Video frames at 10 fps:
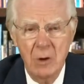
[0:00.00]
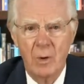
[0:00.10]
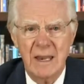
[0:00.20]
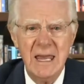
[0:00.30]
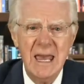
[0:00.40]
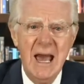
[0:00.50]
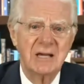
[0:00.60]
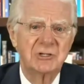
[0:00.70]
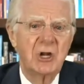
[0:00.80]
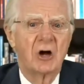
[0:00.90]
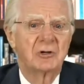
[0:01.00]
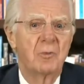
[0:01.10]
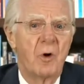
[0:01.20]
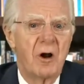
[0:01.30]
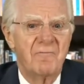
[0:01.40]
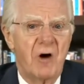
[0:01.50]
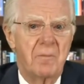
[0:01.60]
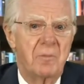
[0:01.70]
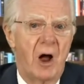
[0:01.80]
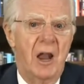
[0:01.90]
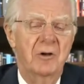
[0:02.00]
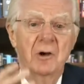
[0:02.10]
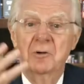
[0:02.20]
When he asked Dr. Wernher von Braun,